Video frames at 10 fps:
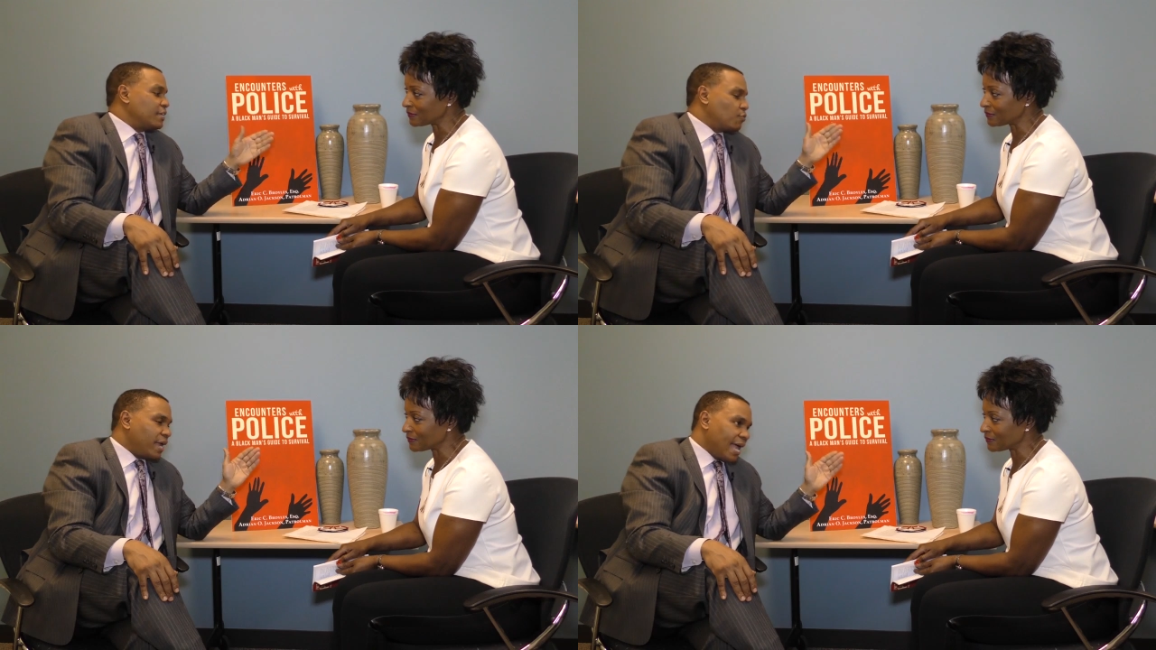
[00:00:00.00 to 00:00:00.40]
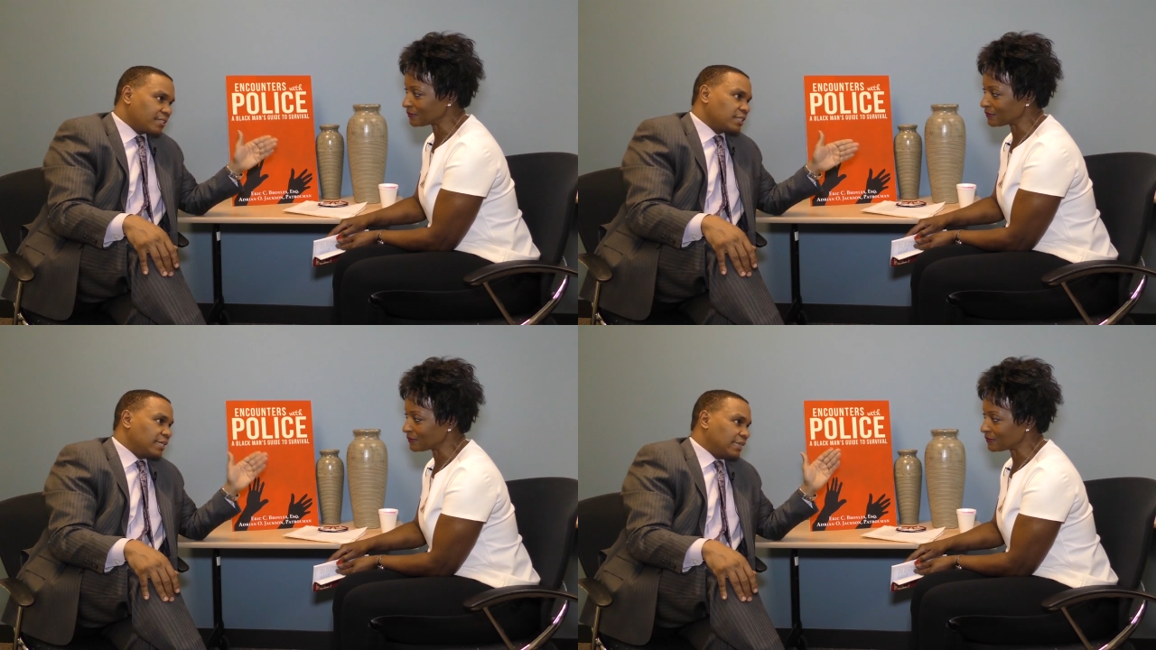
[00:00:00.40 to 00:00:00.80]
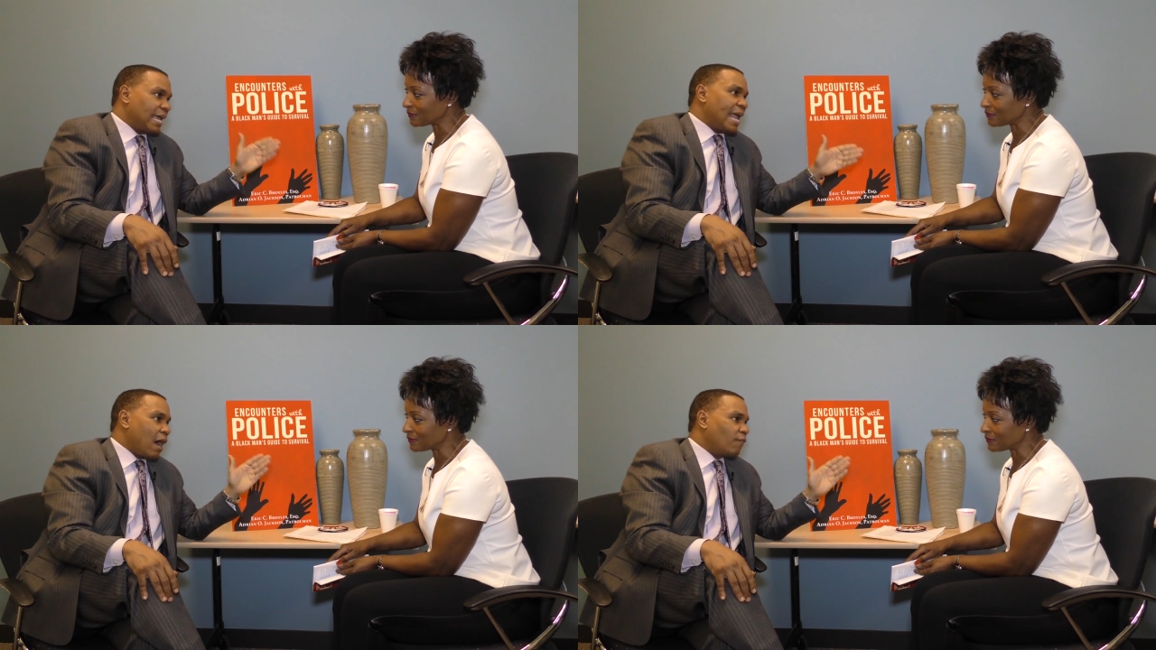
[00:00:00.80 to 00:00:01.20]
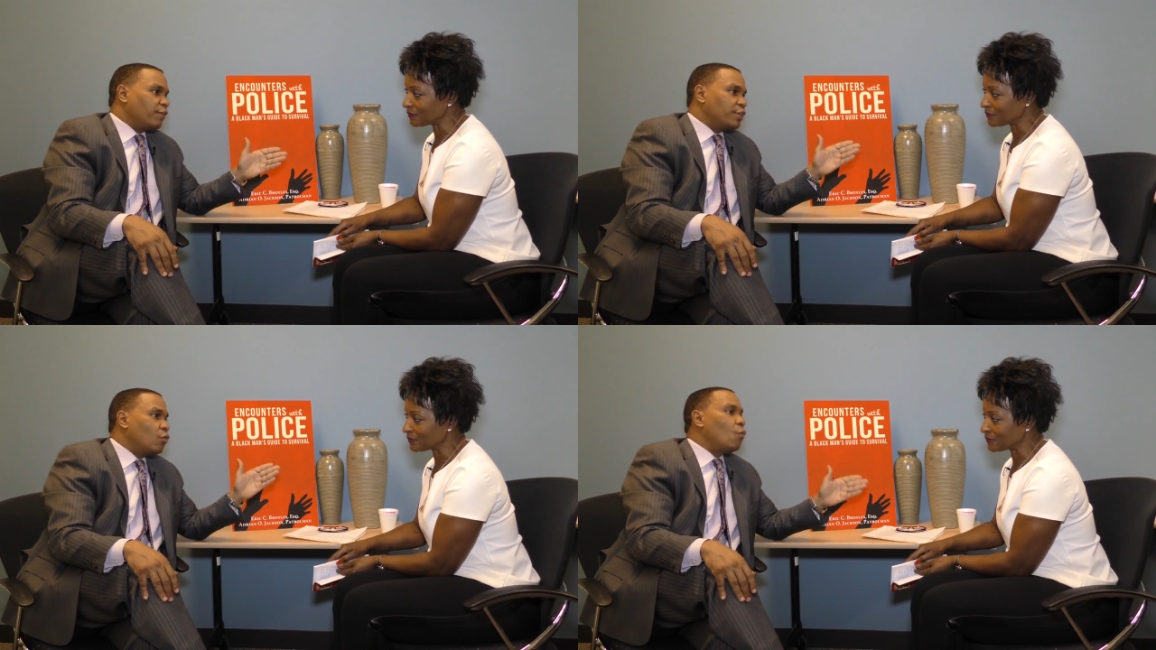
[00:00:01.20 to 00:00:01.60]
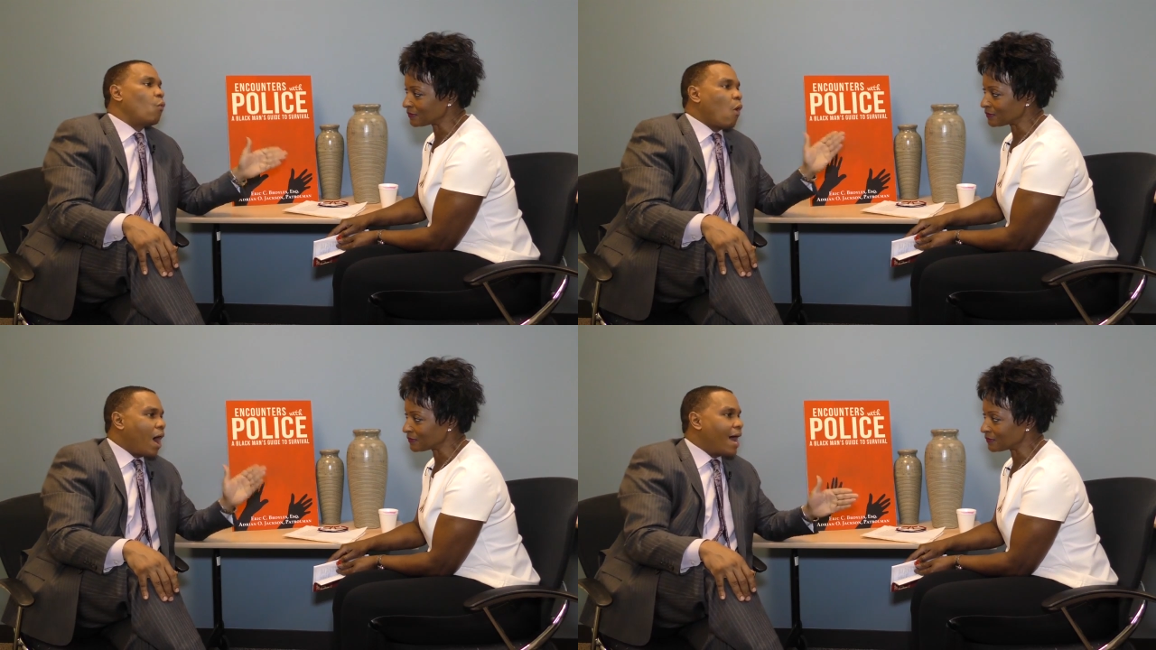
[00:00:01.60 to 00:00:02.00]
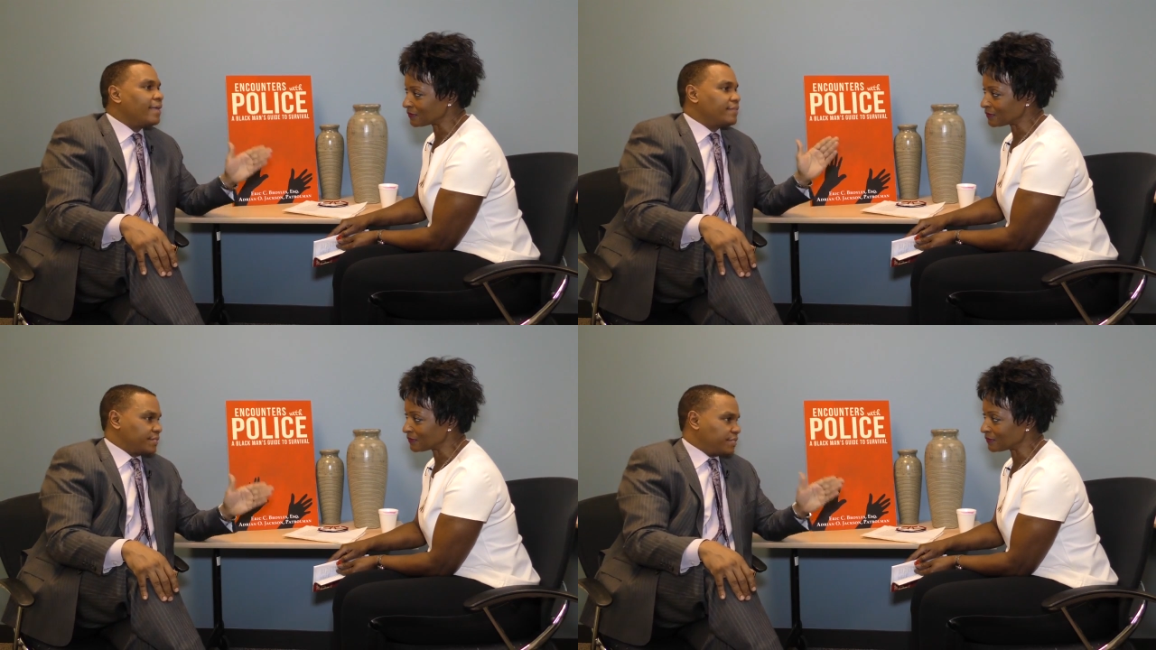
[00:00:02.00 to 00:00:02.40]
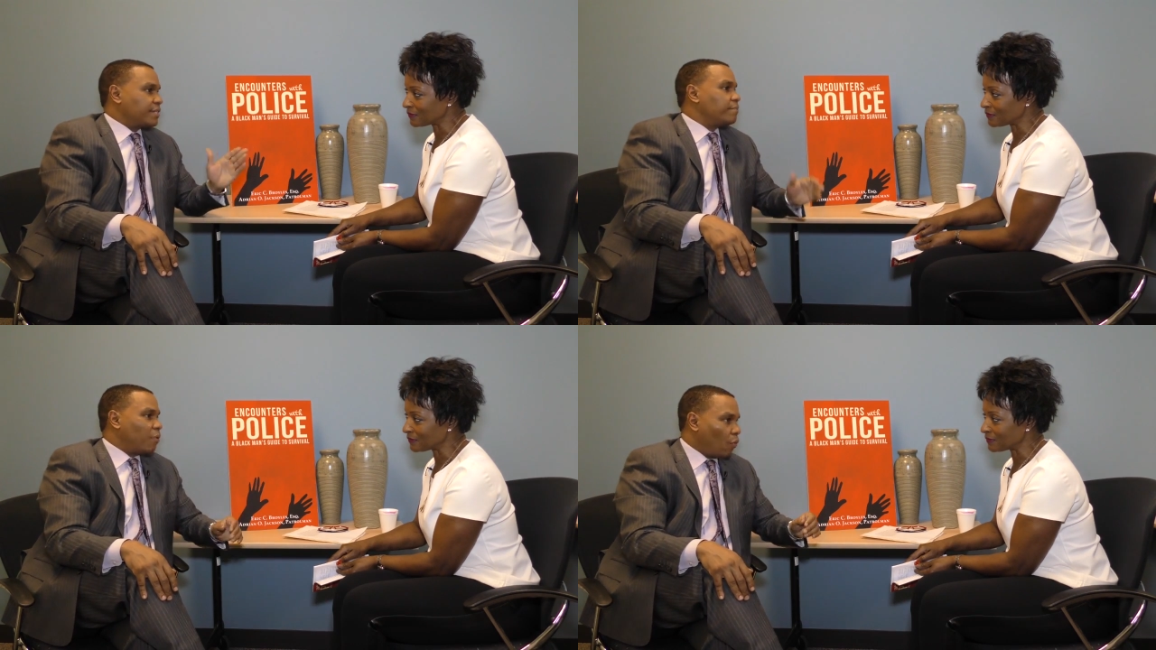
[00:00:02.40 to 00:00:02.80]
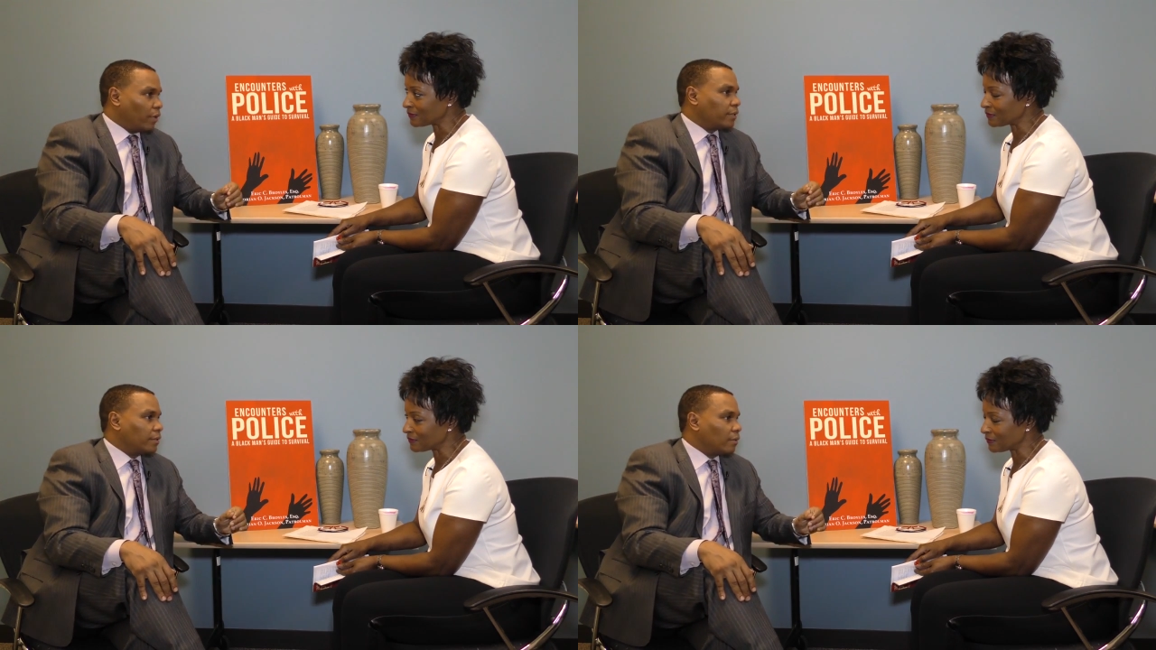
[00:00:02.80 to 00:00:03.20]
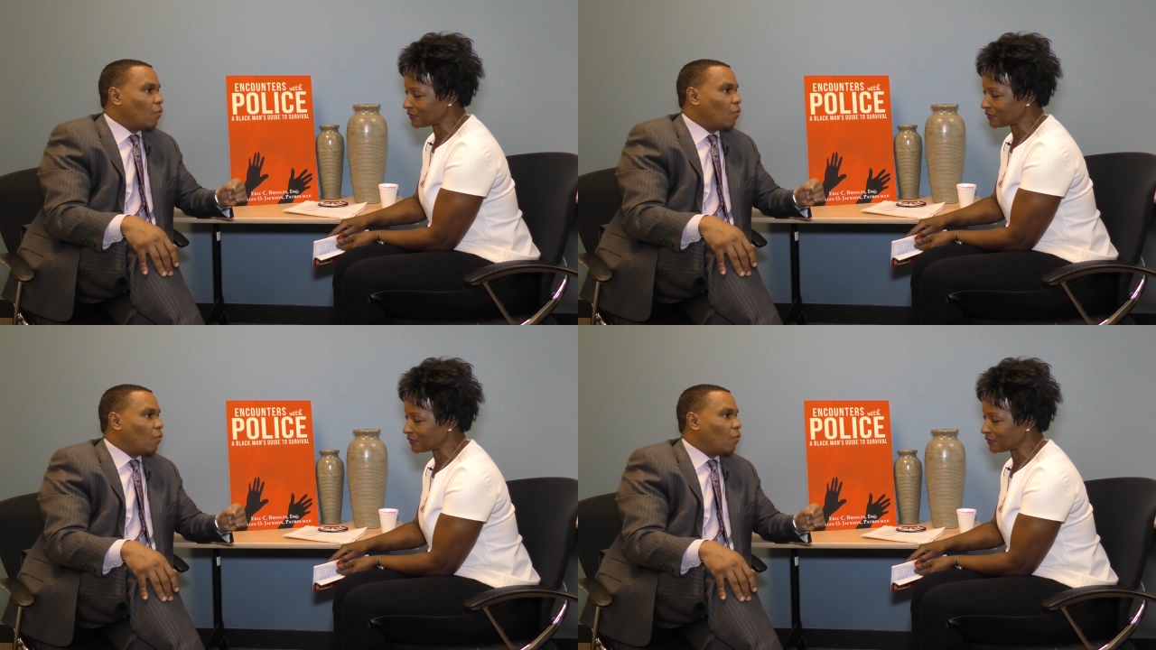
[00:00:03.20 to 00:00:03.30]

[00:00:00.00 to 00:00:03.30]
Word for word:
Speaker 1: is we actually lay out for you why this is important.